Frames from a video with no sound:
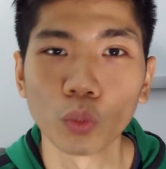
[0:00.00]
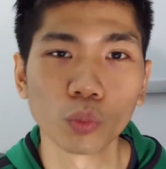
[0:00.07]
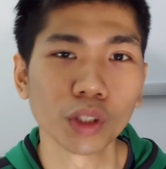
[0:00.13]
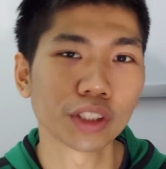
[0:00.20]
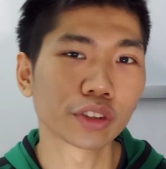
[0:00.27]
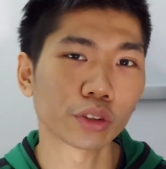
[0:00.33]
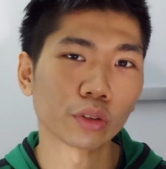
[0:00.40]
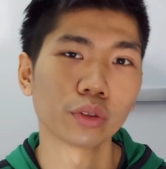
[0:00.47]

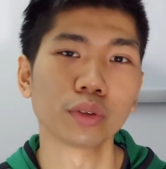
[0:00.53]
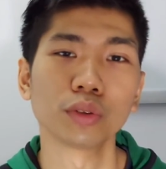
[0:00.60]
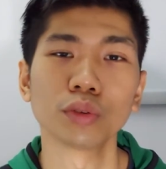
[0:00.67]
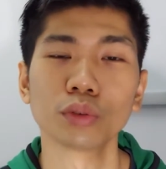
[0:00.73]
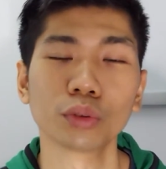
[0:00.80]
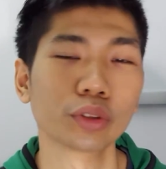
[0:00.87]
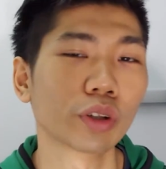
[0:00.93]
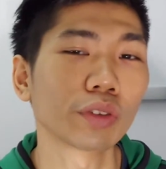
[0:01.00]
which
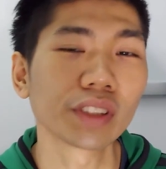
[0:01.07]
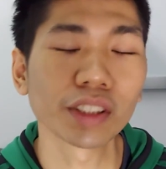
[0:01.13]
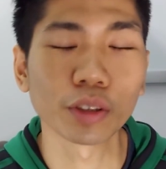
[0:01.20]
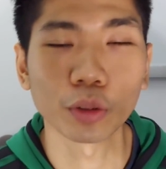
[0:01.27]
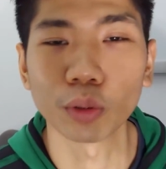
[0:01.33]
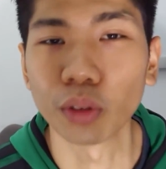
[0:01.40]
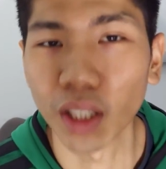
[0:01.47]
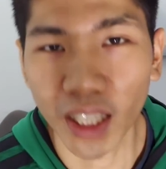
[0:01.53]
you don't need
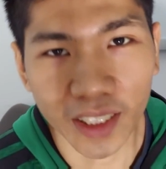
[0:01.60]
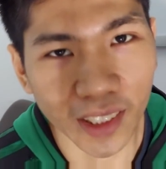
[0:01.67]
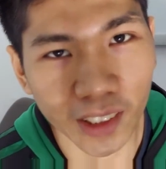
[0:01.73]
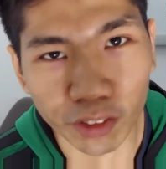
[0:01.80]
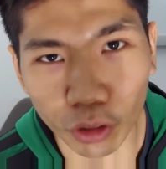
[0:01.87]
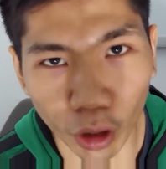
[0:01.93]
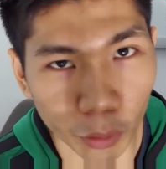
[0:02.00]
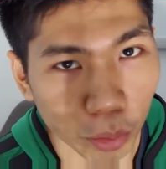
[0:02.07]
to
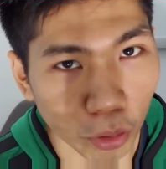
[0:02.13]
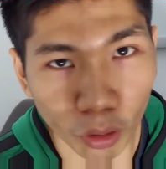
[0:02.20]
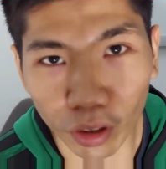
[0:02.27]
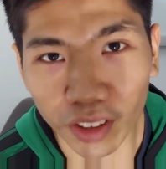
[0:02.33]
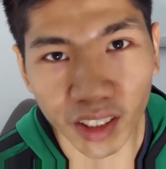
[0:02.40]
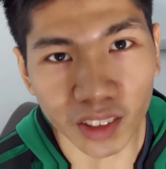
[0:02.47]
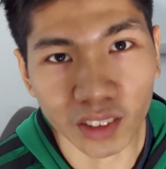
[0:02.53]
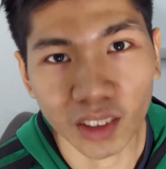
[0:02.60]
creating your
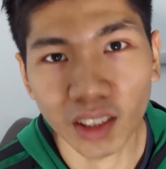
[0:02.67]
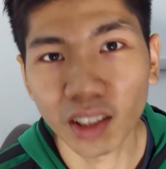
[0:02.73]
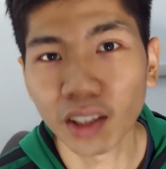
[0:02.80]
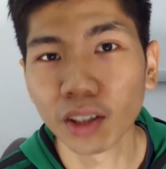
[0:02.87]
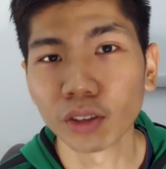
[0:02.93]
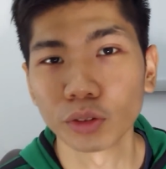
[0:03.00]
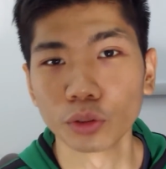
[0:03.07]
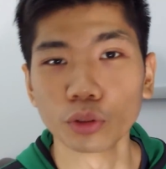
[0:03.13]
product,
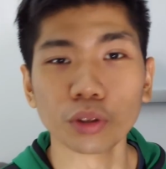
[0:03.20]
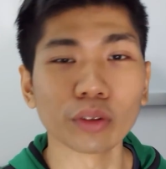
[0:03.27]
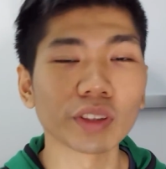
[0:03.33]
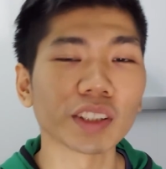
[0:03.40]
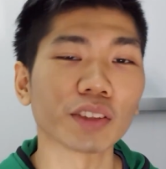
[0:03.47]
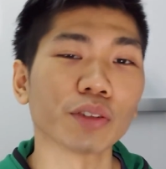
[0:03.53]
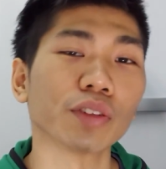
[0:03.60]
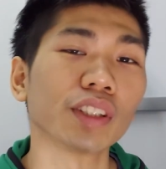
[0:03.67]
you don't
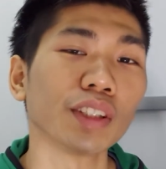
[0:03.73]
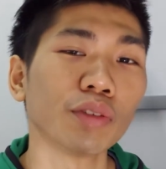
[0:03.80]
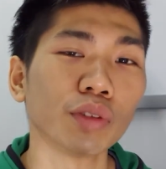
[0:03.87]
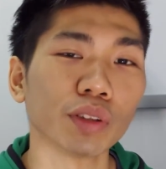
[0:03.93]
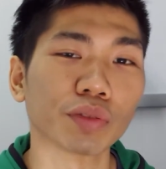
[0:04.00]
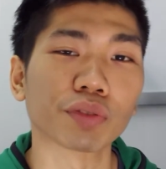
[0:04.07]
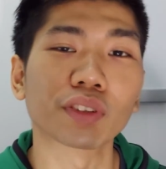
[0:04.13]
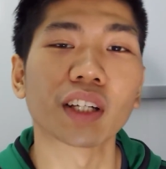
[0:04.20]
need to deal
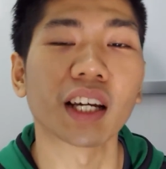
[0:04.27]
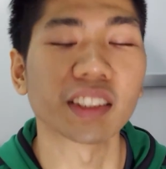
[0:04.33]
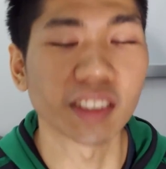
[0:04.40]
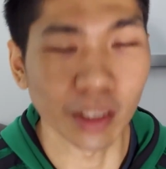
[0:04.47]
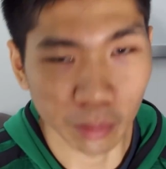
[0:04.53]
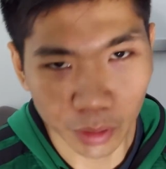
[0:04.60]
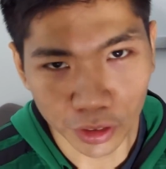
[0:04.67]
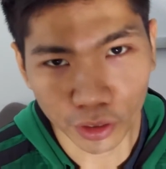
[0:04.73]
with
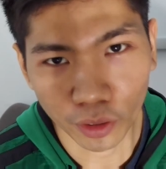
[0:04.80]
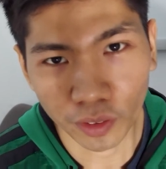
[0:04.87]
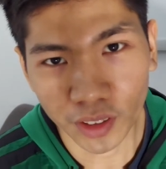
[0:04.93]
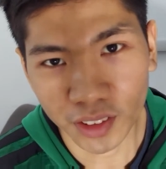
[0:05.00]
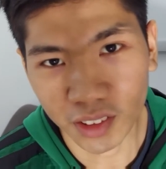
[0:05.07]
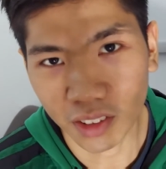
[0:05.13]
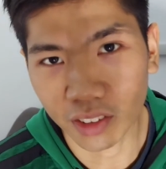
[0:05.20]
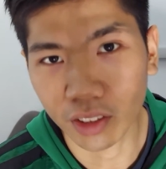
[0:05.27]
customer
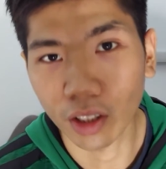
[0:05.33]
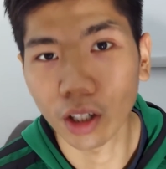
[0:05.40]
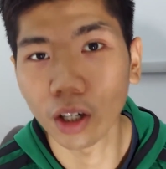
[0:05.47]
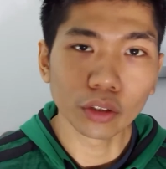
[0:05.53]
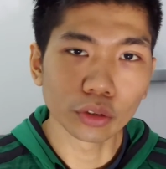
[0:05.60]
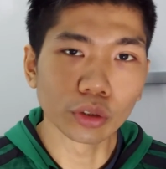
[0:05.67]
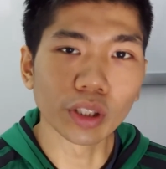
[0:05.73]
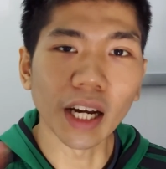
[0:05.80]
services.
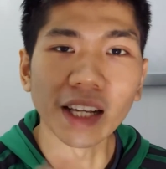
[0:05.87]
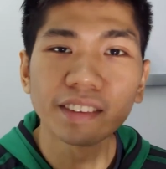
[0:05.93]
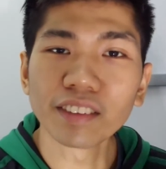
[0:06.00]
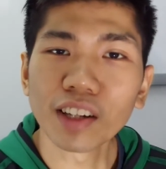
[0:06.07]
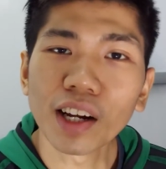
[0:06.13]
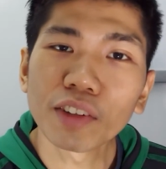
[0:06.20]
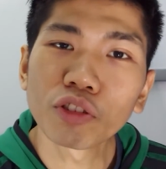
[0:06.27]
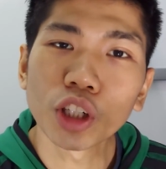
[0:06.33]
You can
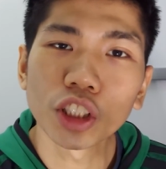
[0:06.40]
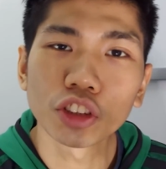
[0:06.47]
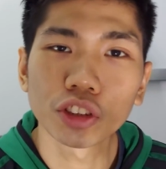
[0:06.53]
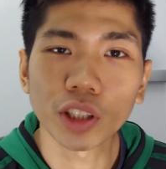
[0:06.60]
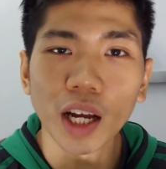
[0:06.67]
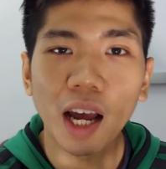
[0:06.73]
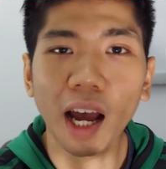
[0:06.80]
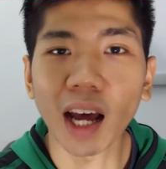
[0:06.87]
leverage
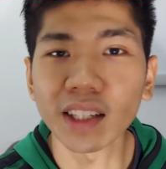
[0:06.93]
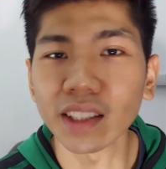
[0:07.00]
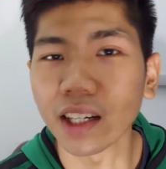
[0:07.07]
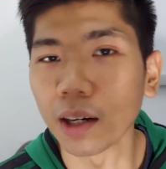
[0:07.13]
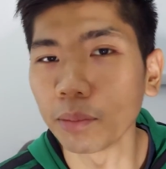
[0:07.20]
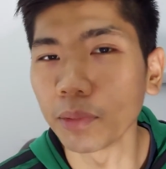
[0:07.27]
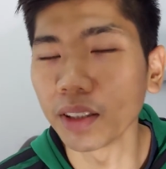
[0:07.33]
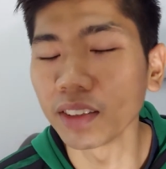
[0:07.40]
other
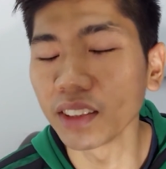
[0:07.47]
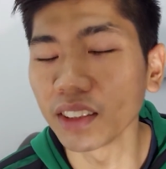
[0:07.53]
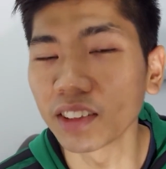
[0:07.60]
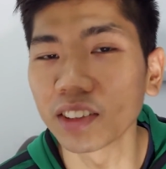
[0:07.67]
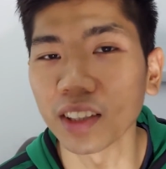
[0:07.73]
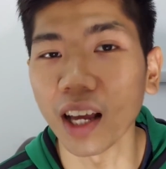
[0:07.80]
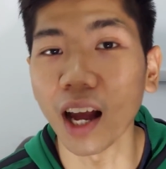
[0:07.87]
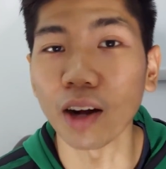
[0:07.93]

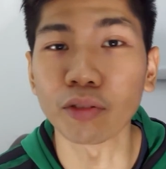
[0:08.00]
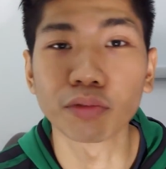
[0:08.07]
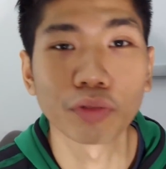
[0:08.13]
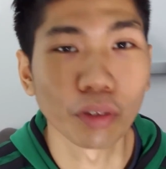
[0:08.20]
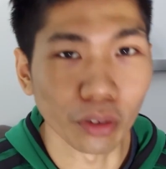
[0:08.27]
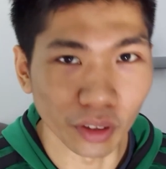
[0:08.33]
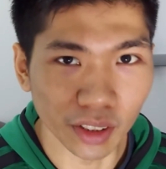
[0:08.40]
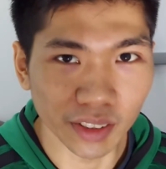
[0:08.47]
companies'
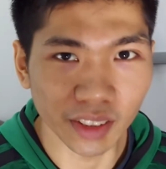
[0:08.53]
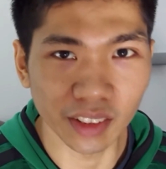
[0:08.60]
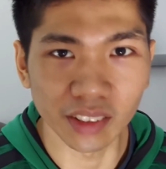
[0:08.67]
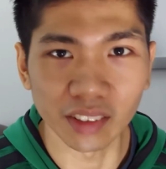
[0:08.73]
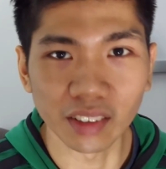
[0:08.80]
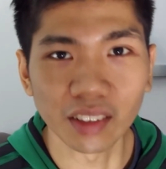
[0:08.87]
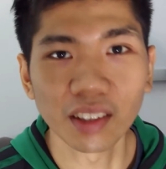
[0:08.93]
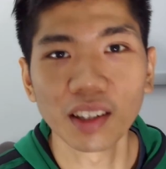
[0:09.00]

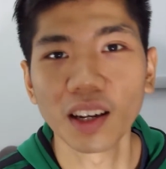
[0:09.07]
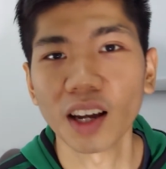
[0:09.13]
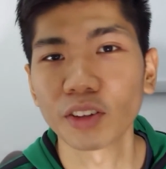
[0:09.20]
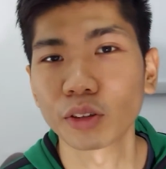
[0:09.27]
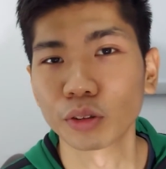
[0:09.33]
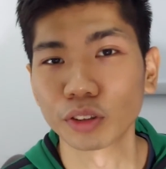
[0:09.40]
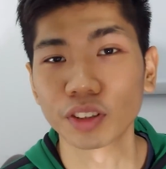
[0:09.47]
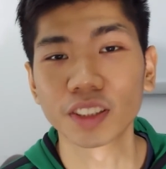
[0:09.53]
authority
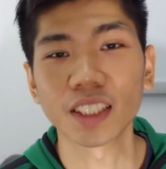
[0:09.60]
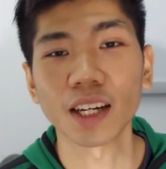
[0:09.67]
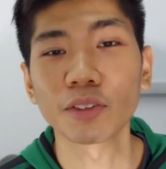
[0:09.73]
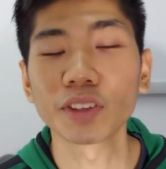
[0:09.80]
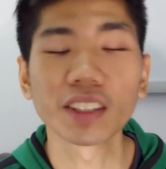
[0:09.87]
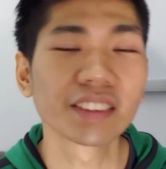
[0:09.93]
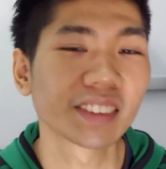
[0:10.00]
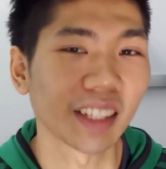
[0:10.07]
to
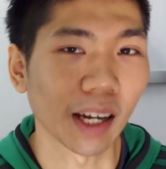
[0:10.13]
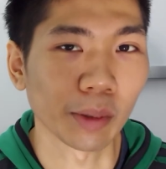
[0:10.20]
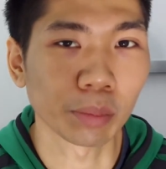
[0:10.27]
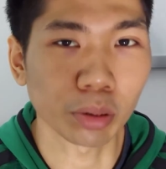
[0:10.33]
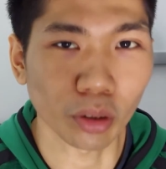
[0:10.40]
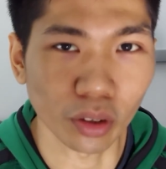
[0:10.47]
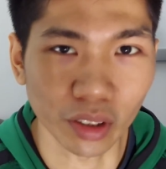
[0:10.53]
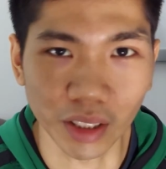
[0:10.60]
selling their
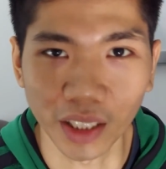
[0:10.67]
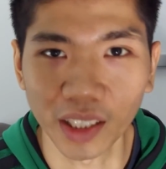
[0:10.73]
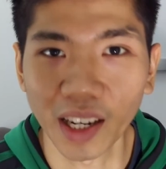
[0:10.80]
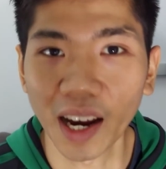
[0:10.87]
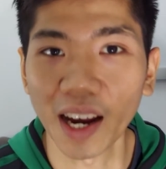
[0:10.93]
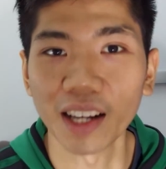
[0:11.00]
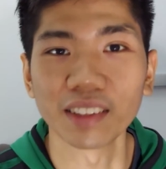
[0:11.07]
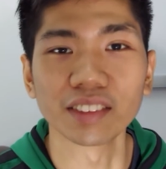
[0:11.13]
product
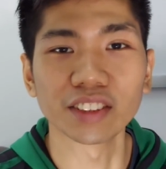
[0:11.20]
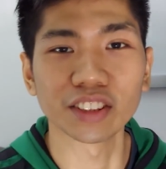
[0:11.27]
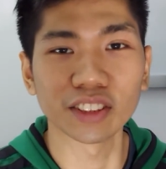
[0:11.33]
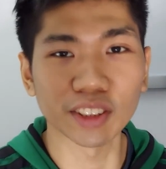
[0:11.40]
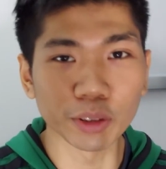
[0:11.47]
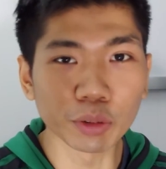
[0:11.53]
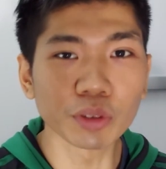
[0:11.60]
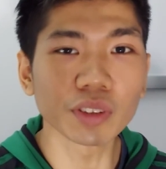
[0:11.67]
and
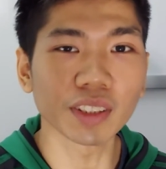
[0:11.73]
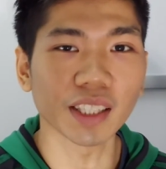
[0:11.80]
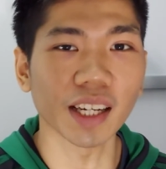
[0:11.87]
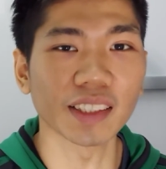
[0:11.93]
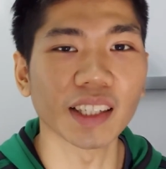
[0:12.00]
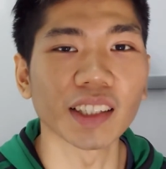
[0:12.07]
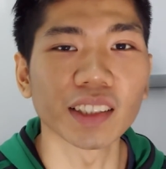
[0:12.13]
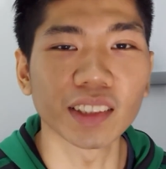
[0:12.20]
still
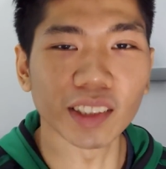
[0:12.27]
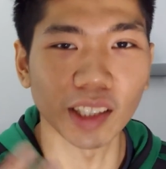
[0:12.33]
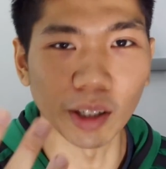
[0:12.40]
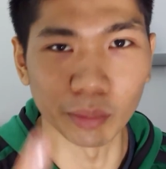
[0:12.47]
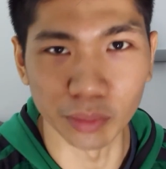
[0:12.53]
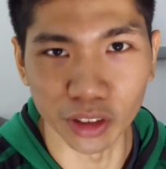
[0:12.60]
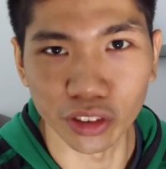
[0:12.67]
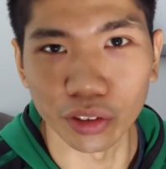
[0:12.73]
getting
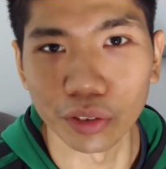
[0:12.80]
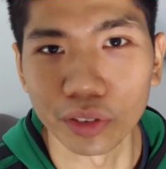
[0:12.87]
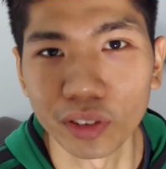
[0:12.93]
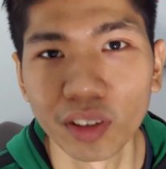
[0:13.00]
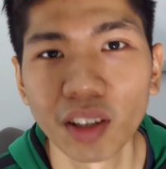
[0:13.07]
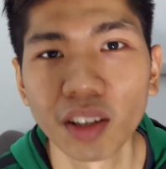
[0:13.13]
commission.